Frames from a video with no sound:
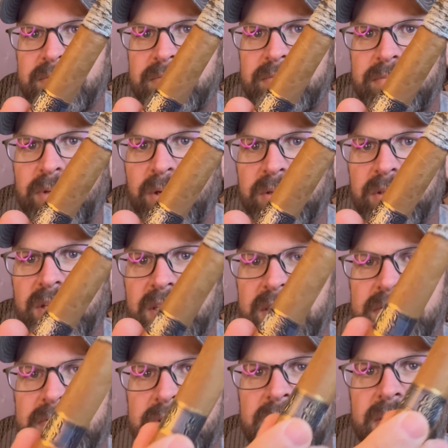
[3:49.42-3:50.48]
burn line.
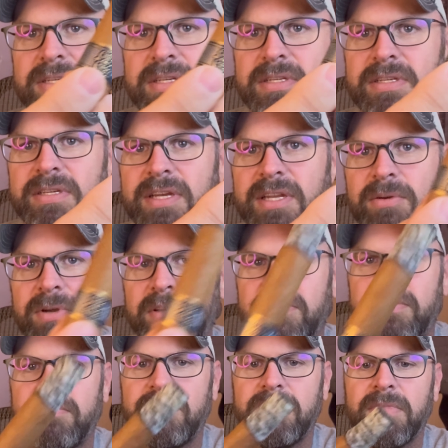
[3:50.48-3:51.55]
Anyways,
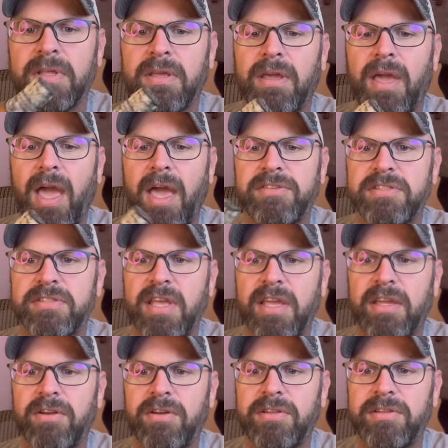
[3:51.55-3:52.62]
ash is
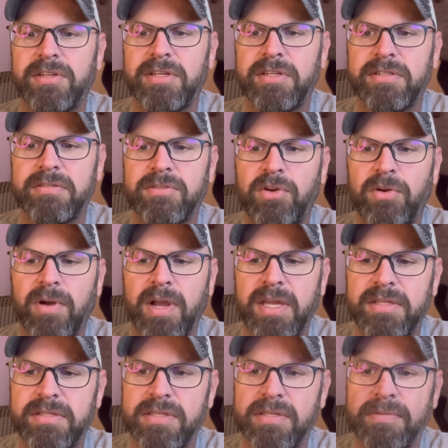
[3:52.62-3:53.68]
hanging on there,
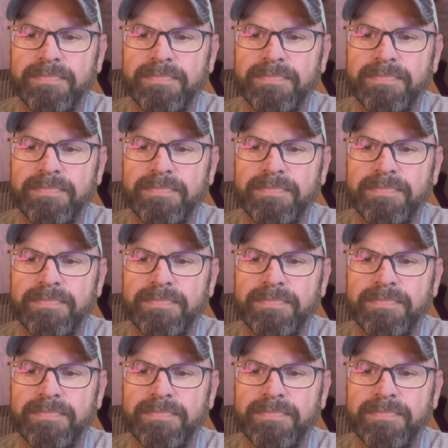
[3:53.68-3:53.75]
great.